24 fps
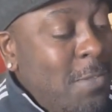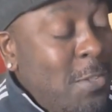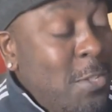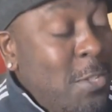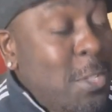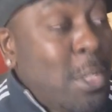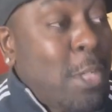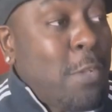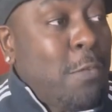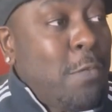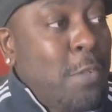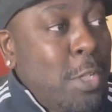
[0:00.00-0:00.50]

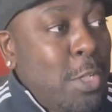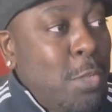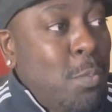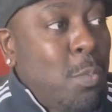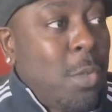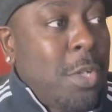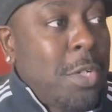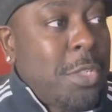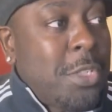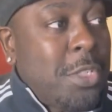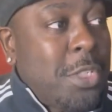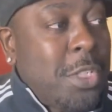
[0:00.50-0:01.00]
Just finished
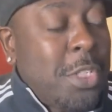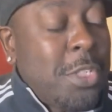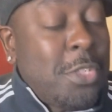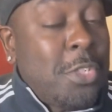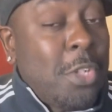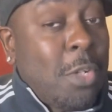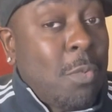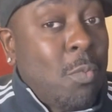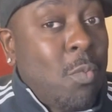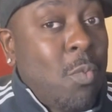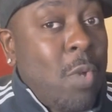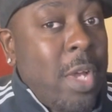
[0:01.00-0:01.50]
watching
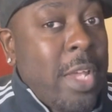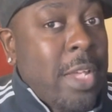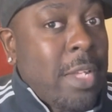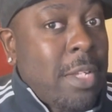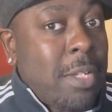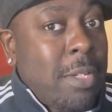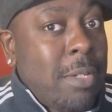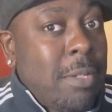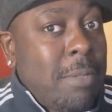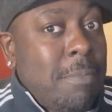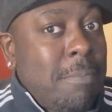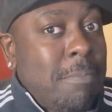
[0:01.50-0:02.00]
John Wick,
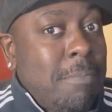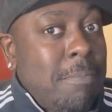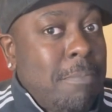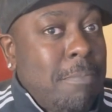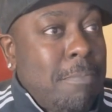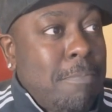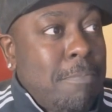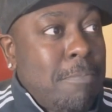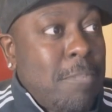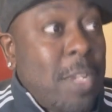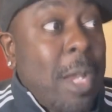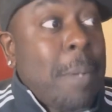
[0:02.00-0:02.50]

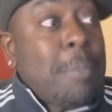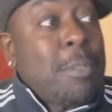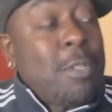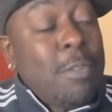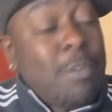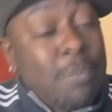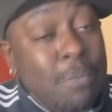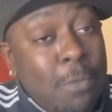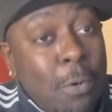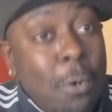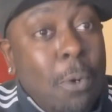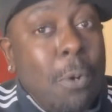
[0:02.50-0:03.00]
Chapter
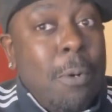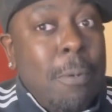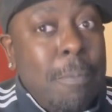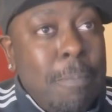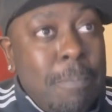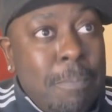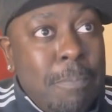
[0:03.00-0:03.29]
4.